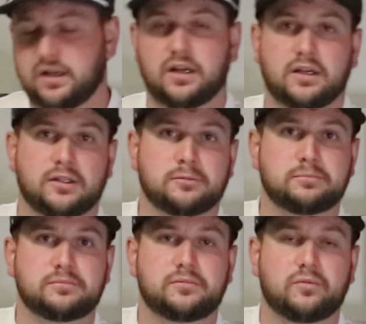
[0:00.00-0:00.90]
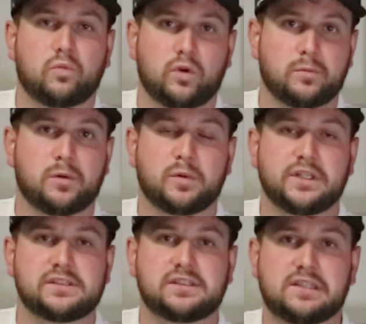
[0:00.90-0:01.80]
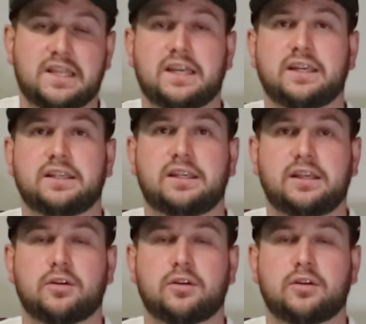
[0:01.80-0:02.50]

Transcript: One of my buddies, Clay,